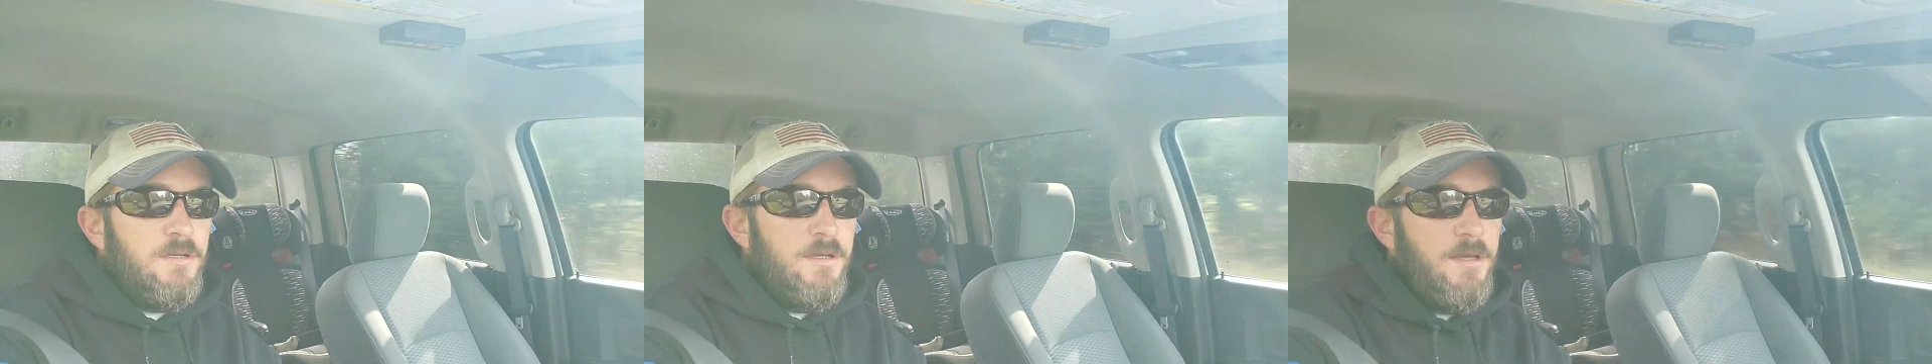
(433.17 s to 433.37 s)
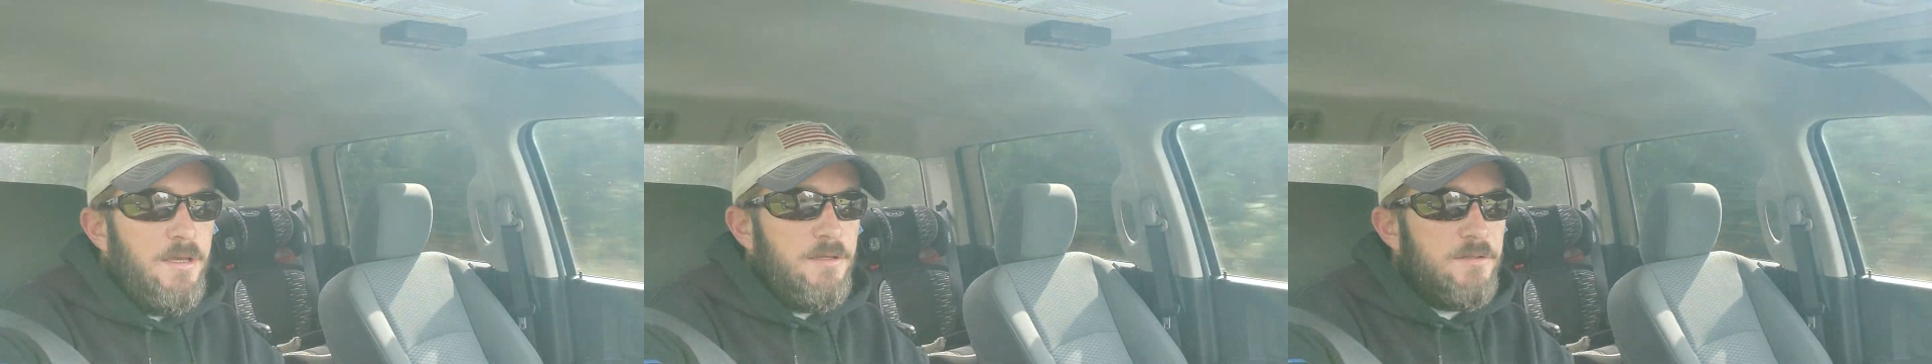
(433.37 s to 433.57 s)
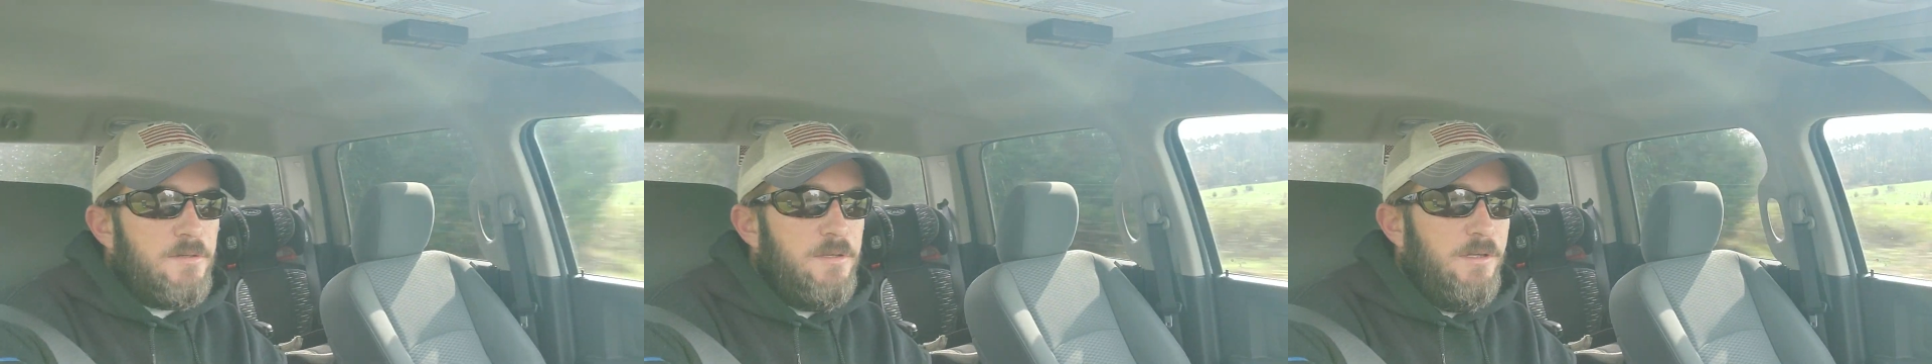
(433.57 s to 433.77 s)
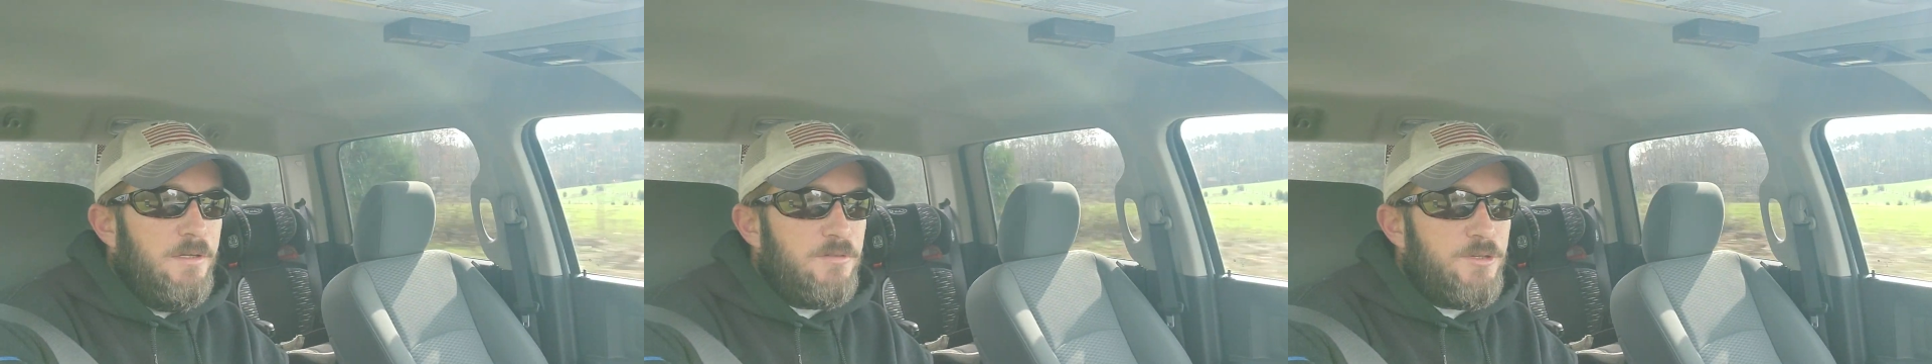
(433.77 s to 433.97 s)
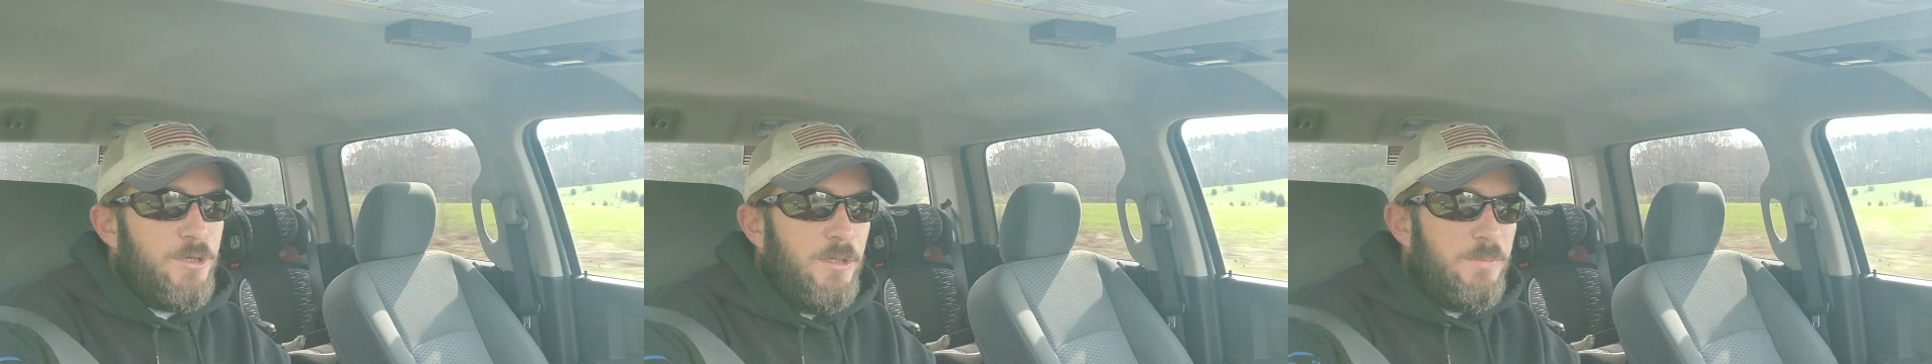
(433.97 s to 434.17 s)
And, you
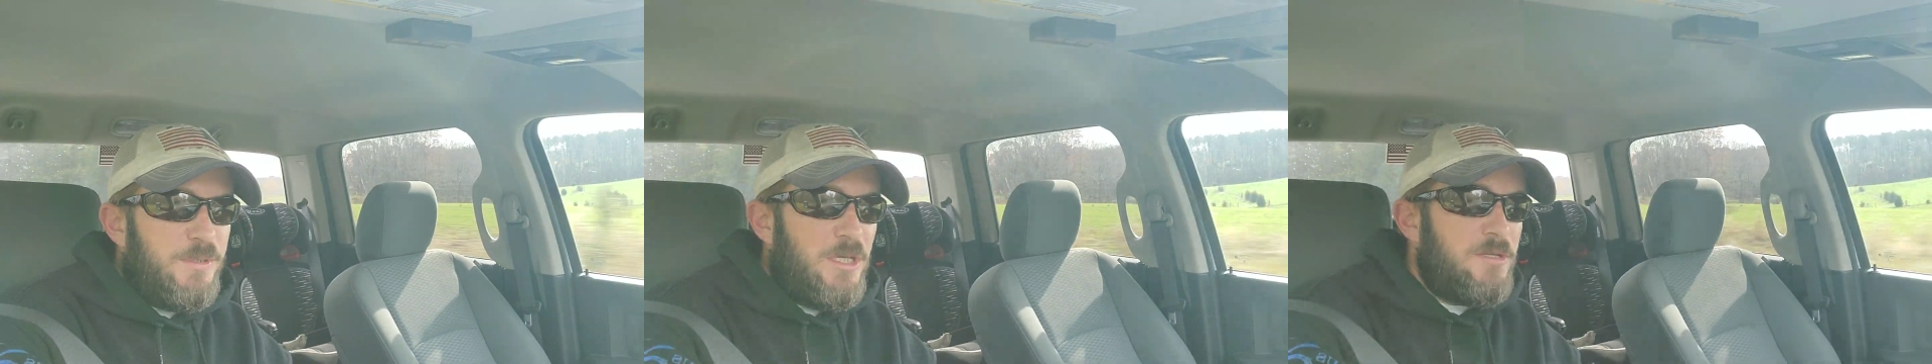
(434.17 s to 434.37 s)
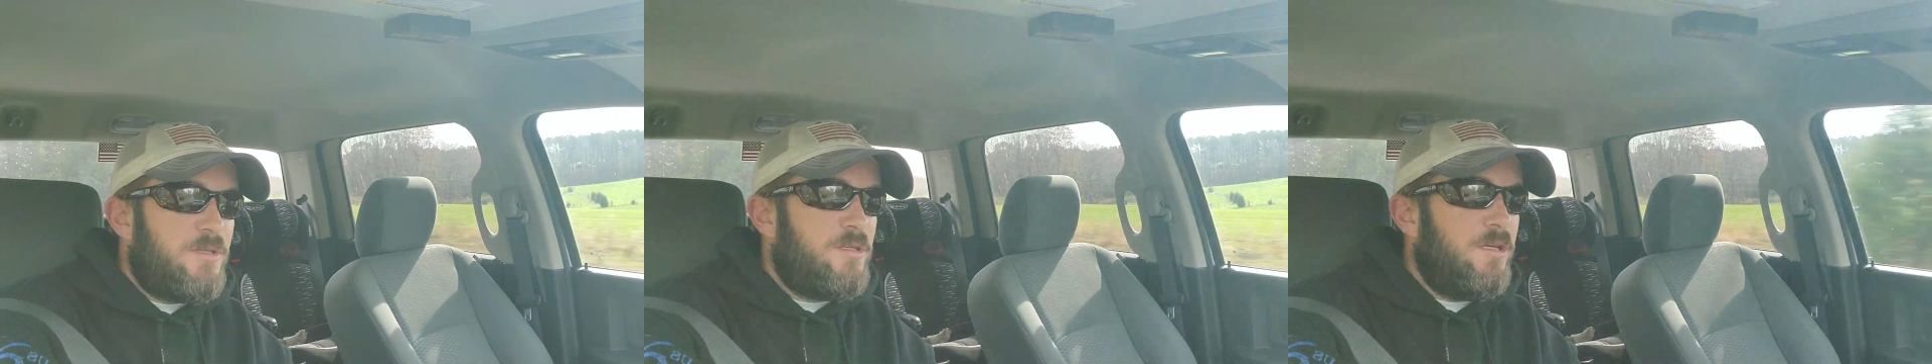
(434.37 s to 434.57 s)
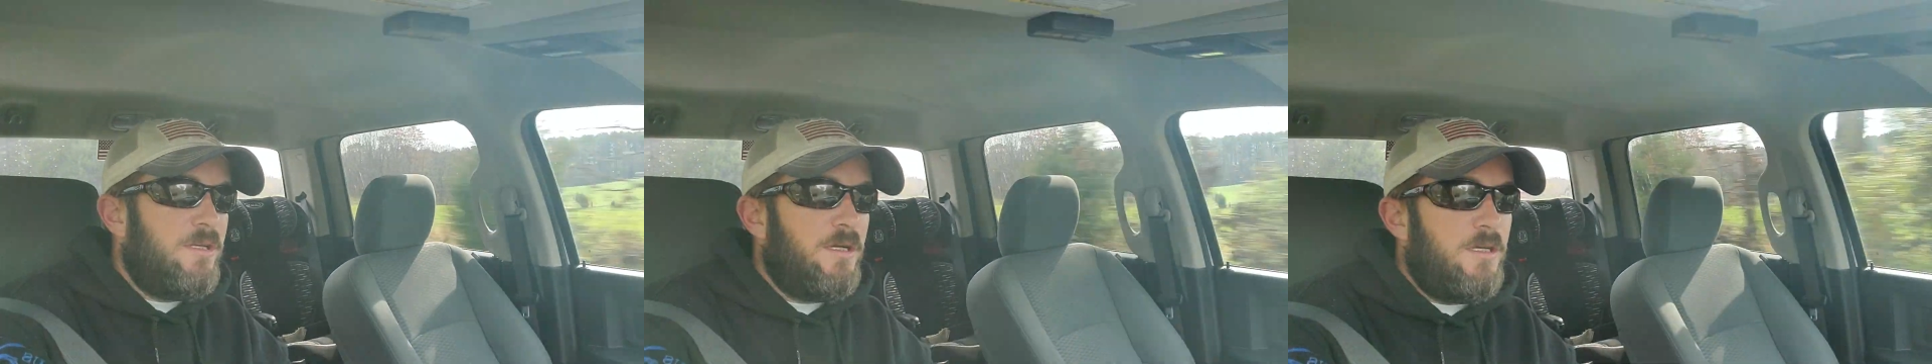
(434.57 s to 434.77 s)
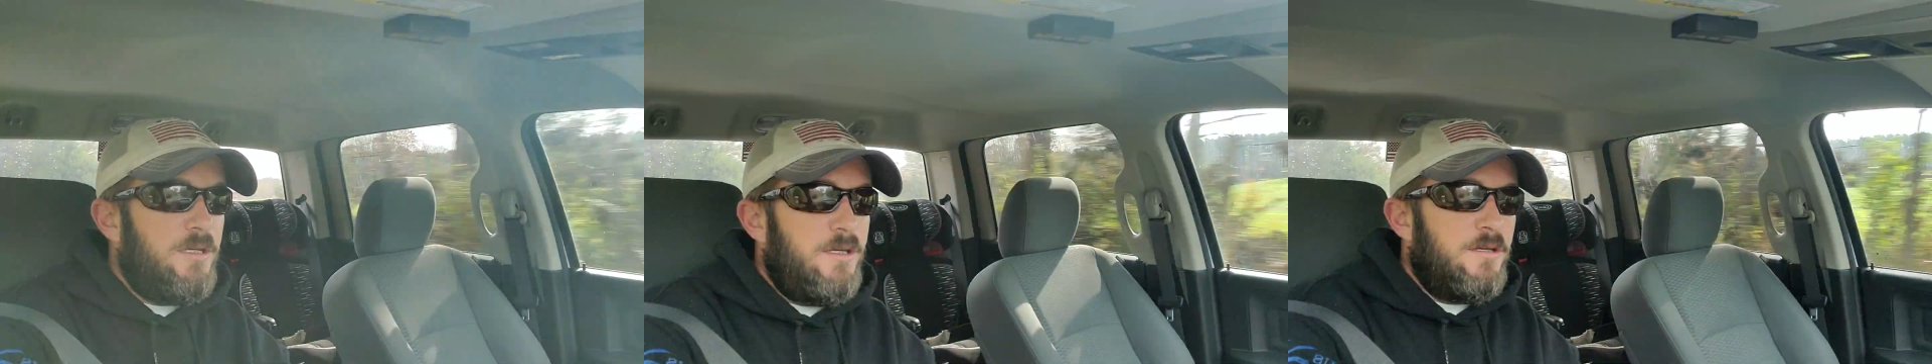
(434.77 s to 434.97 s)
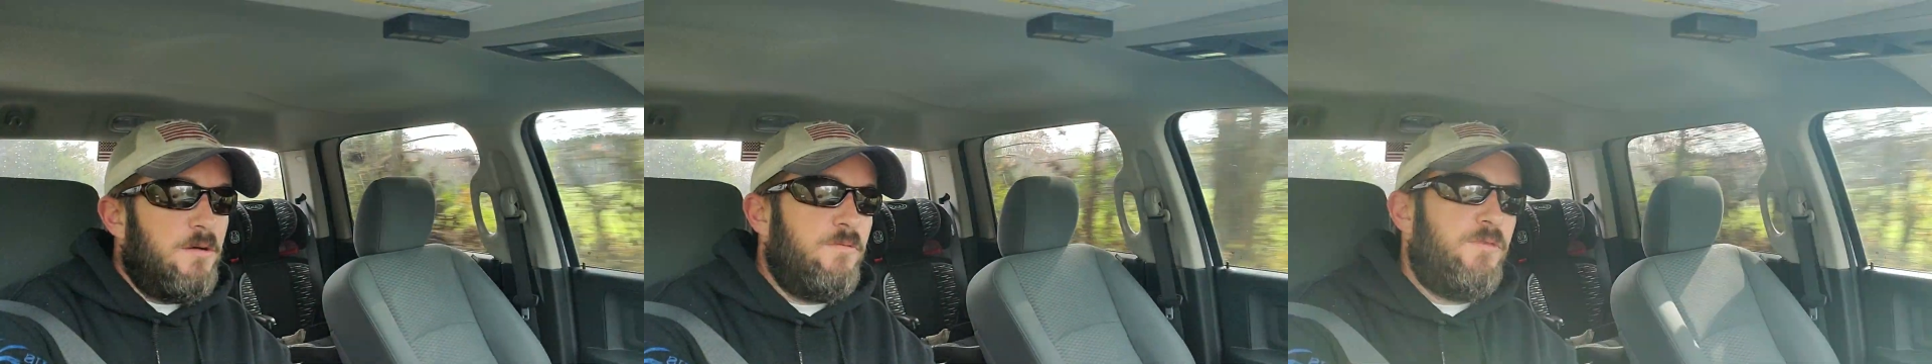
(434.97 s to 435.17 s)
know, Trump just did an
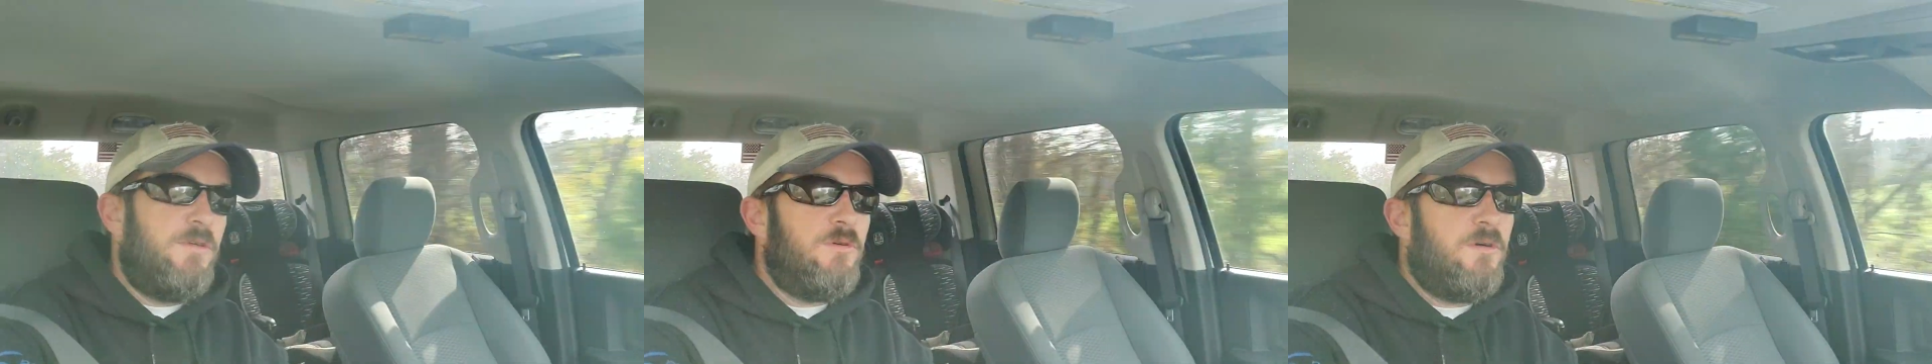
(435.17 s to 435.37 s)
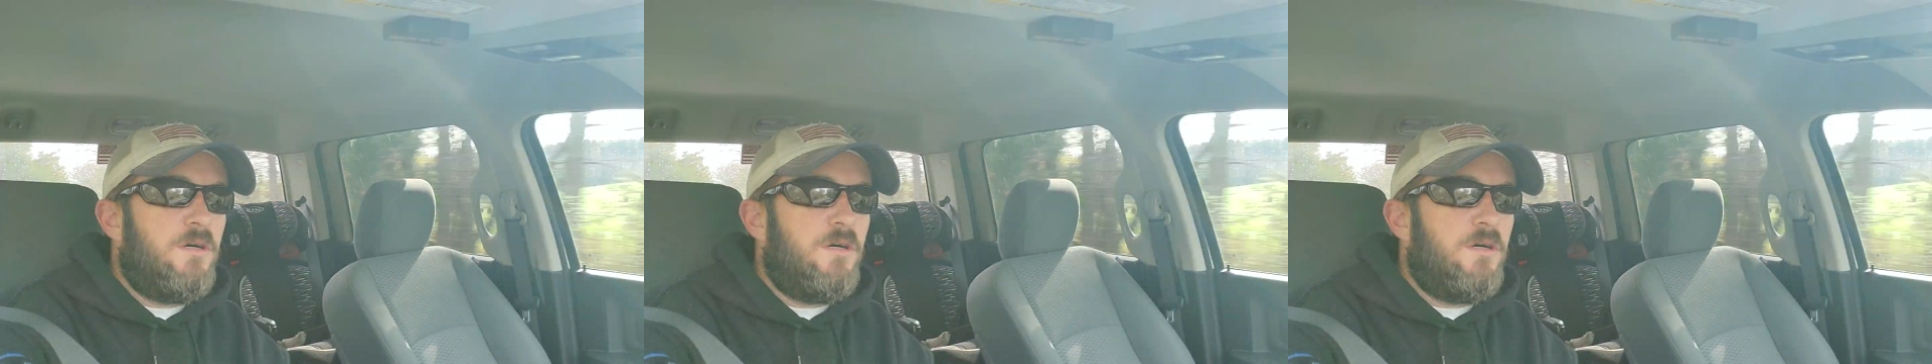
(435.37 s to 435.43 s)
interview